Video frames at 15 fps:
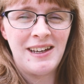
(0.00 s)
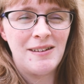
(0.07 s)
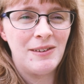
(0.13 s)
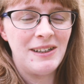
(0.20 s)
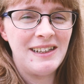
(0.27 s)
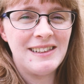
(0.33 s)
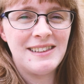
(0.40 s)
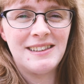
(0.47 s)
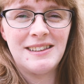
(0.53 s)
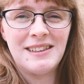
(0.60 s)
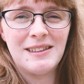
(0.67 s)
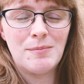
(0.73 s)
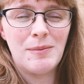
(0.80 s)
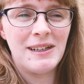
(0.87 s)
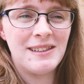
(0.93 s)
but yes, this
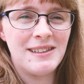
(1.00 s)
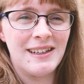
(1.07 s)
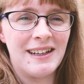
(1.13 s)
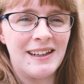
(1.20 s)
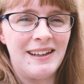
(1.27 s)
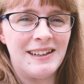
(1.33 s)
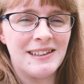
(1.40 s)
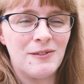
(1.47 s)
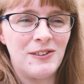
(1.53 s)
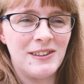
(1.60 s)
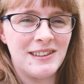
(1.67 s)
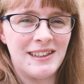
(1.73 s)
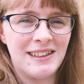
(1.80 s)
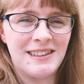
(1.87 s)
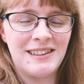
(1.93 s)
is my second last
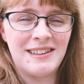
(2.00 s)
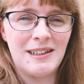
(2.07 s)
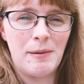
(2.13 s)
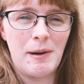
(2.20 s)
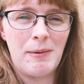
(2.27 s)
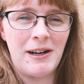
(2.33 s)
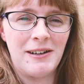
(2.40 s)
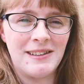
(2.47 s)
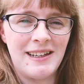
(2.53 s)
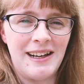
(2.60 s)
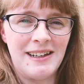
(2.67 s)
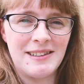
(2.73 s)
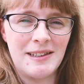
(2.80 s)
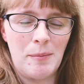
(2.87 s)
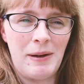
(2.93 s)
visit to my parents'
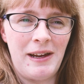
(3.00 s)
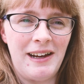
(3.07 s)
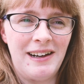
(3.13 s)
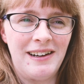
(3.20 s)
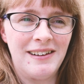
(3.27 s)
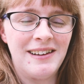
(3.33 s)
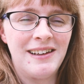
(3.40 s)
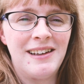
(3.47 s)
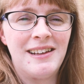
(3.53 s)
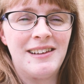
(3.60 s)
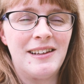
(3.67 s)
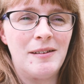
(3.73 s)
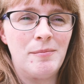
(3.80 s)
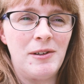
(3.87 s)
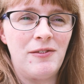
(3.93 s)
house up here.
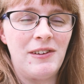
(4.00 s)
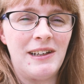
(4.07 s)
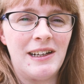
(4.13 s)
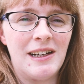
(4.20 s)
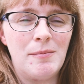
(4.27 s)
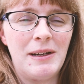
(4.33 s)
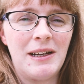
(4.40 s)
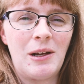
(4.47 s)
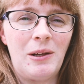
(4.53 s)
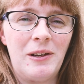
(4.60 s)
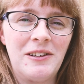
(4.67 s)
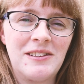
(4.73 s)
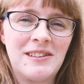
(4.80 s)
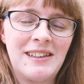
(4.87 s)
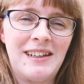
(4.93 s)
They're moving a bit
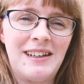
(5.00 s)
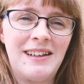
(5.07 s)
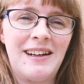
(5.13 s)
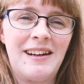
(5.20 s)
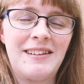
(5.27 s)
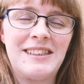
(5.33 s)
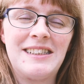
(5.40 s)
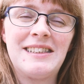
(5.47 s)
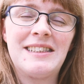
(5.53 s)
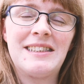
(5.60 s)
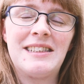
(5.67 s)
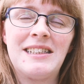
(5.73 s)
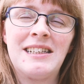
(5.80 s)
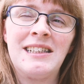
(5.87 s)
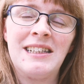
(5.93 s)
closer,
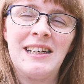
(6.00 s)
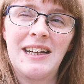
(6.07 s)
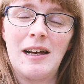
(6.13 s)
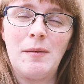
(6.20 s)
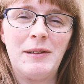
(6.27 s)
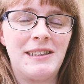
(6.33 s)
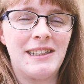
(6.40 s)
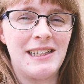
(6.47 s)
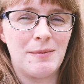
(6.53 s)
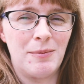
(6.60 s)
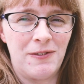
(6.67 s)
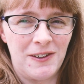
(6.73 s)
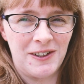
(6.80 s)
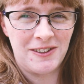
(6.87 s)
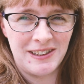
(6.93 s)
just a couple of days
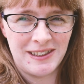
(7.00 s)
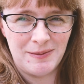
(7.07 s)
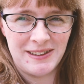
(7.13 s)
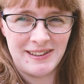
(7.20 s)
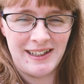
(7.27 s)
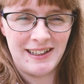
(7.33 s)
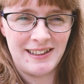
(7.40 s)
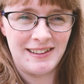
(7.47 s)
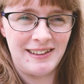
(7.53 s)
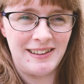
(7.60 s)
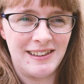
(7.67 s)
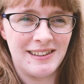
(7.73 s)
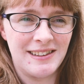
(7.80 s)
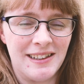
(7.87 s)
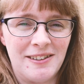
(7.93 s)
before Christmas actually,
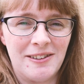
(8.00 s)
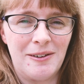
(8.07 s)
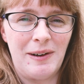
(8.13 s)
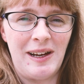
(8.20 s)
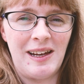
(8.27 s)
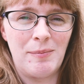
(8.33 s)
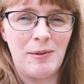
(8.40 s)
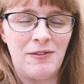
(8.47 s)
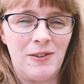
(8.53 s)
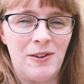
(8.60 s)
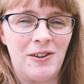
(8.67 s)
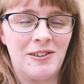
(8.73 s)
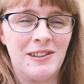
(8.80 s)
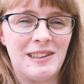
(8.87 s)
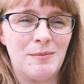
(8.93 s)
just under a week before
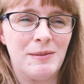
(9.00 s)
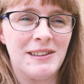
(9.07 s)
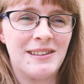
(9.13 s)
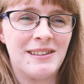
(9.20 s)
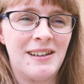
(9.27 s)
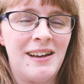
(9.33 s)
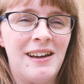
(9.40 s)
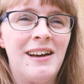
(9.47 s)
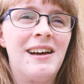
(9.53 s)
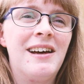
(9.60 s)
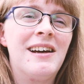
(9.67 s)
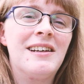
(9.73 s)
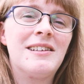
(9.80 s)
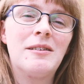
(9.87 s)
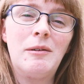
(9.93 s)
Christmas.
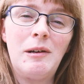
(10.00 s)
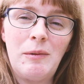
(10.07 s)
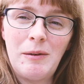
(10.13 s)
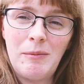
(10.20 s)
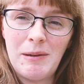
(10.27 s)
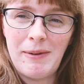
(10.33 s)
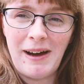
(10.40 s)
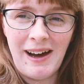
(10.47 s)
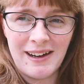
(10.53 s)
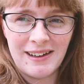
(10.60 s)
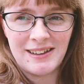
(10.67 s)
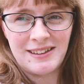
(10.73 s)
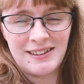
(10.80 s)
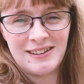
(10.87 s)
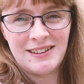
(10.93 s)
So we will be
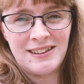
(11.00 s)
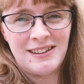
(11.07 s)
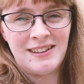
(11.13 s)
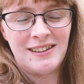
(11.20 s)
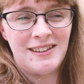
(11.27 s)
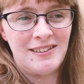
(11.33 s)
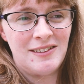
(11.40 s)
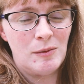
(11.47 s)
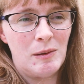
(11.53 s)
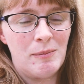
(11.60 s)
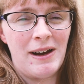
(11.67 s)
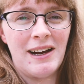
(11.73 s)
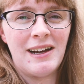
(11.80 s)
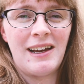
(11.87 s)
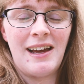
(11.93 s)
back. We'll be
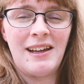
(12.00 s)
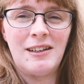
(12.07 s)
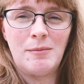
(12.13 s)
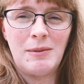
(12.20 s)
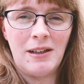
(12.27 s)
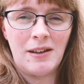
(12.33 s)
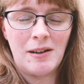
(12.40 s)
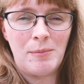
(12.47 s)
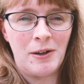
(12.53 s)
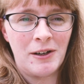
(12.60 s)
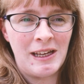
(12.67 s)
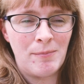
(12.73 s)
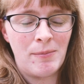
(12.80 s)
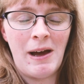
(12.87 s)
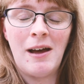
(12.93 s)
back and there'll be a lot of
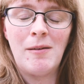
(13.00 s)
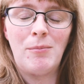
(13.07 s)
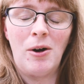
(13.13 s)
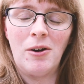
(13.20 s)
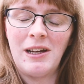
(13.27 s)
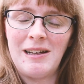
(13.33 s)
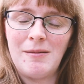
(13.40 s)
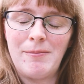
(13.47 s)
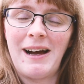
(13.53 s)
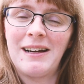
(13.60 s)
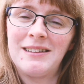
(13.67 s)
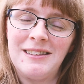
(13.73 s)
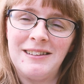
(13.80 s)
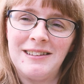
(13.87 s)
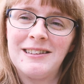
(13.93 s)
packing
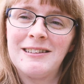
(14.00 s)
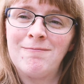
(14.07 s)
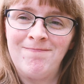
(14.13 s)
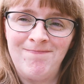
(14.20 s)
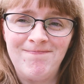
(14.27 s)
boxes.